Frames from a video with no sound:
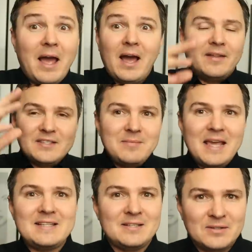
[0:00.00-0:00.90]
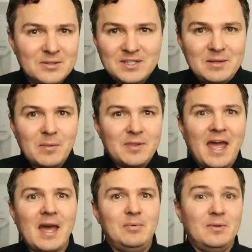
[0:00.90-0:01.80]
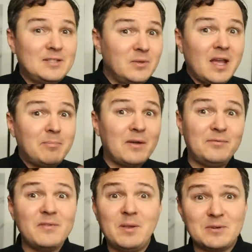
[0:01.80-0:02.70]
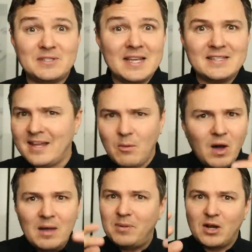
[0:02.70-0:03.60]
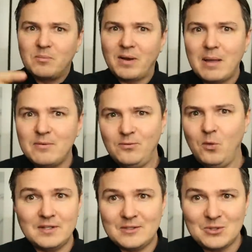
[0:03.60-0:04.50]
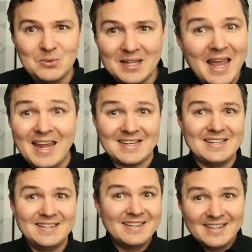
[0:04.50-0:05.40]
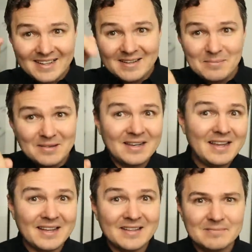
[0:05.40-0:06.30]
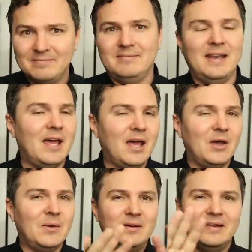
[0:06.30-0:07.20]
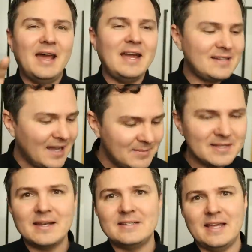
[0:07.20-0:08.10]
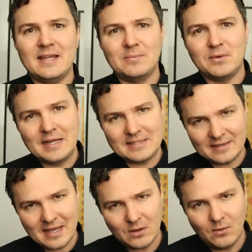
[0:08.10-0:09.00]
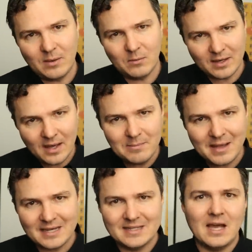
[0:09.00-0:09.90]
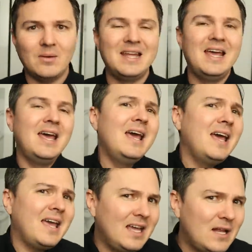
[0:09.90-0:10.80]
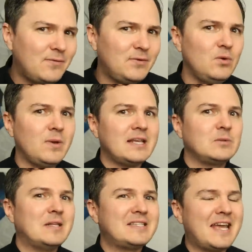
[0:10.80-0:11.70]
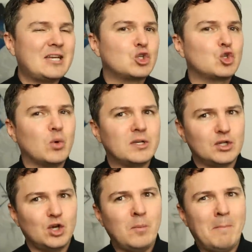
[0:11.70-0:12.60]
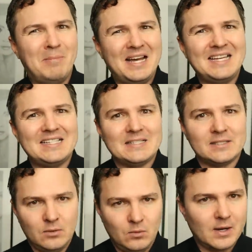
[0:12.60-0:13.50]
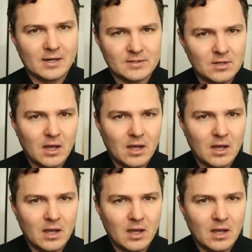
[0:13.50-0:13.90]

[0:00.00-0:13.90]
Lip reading: Wow, that's amazing. They're teaming up with Apple and it's only up by 50% today. Well, I better buy before it's too late. Click. No. 9 times out of 10, the price of that coin will come back down in a few weeks once that short-term buzz wears